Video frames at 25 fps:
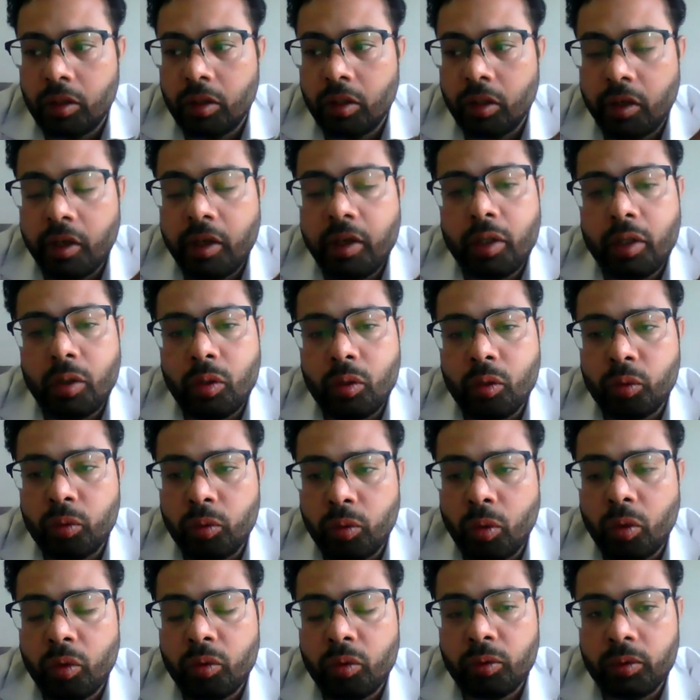3 to
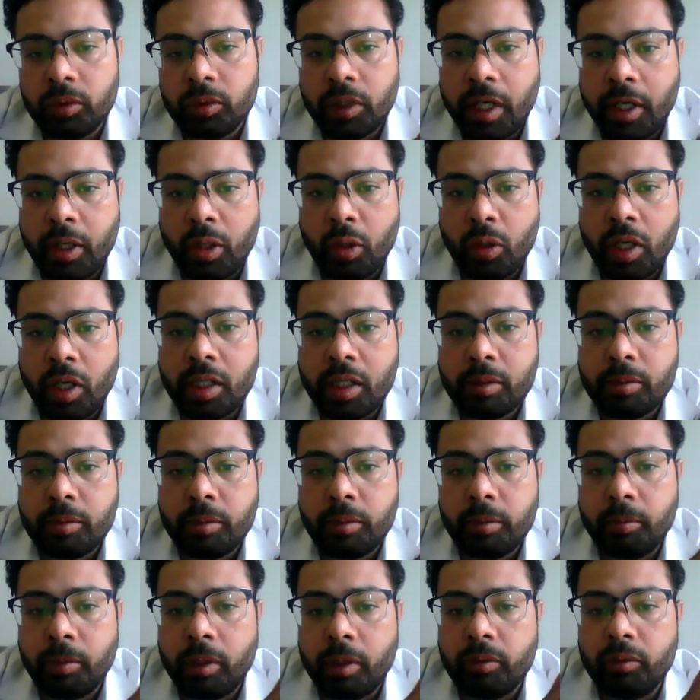4 cytokines
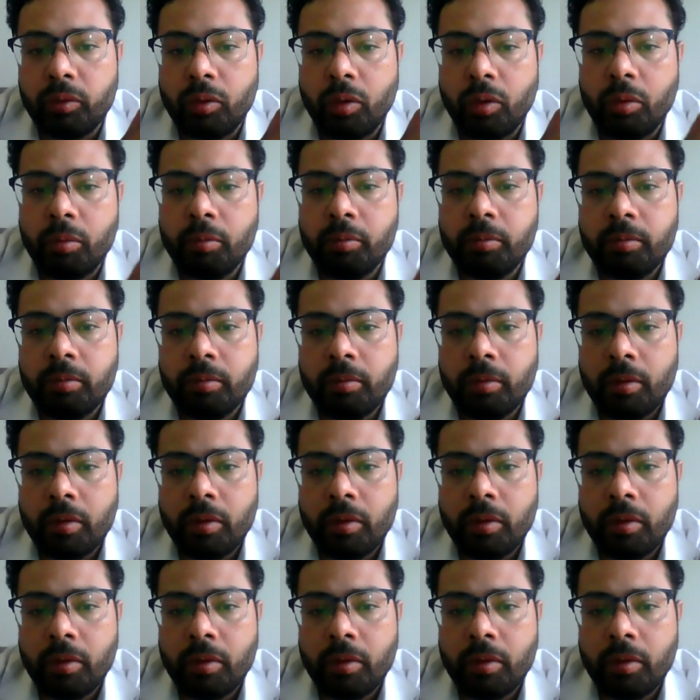perform